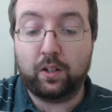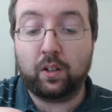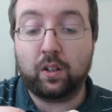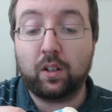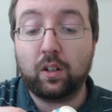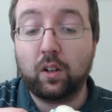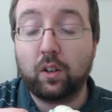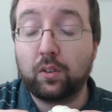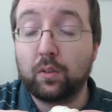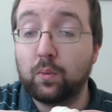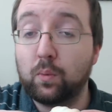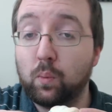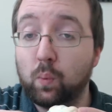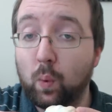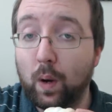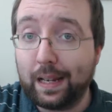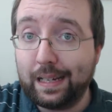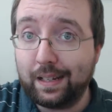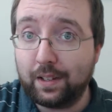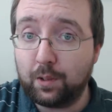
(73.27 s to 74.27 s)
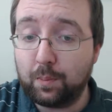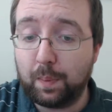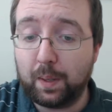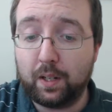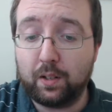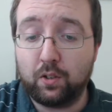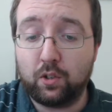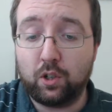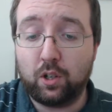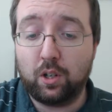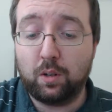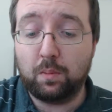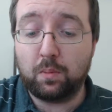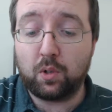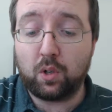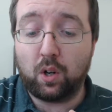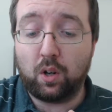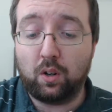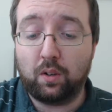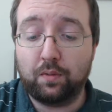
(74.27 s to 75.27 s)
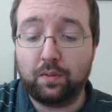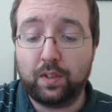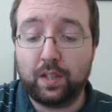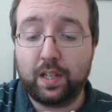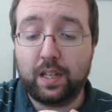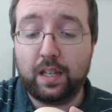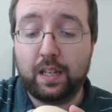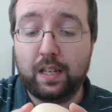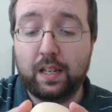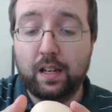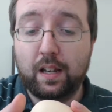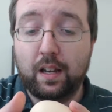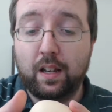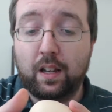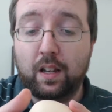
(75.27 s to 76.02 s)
Not a lot of weight, but in terms of the